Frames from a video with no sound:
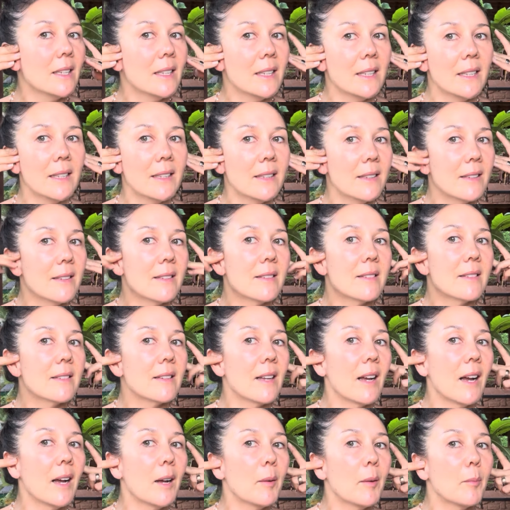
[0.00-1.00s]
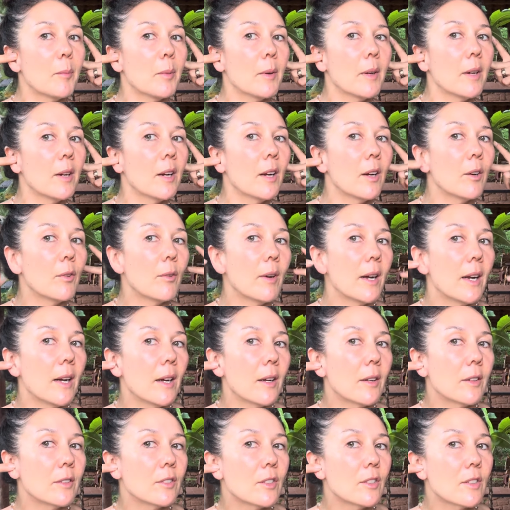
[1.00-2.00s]
is up
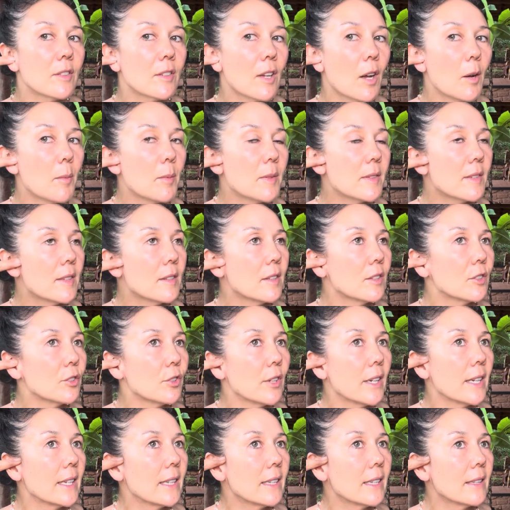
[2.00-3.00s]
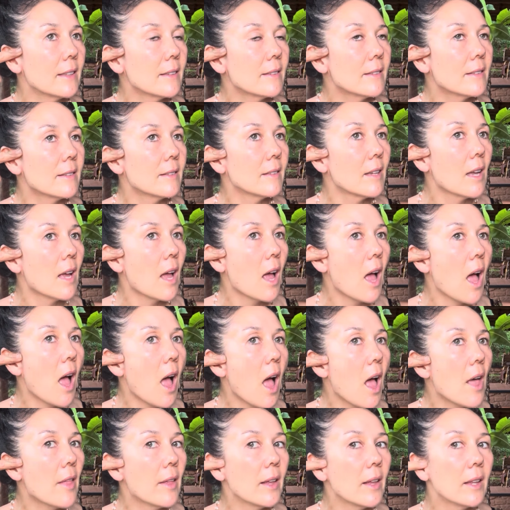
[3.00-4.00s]
around just opposite the tragus,
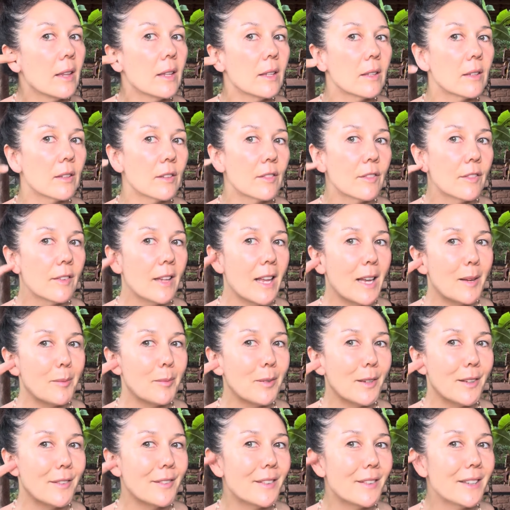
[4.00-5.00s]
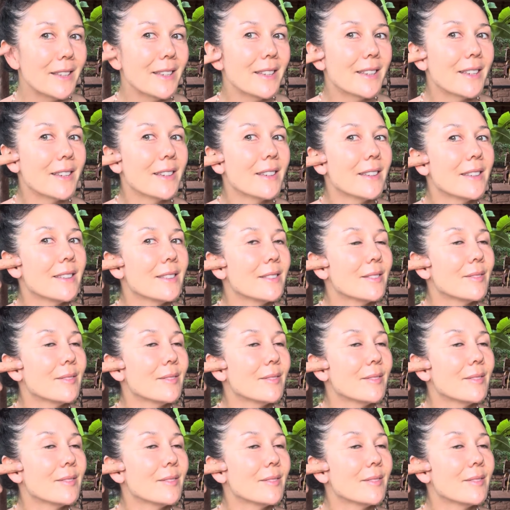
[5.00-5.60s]
that little flap of the ear.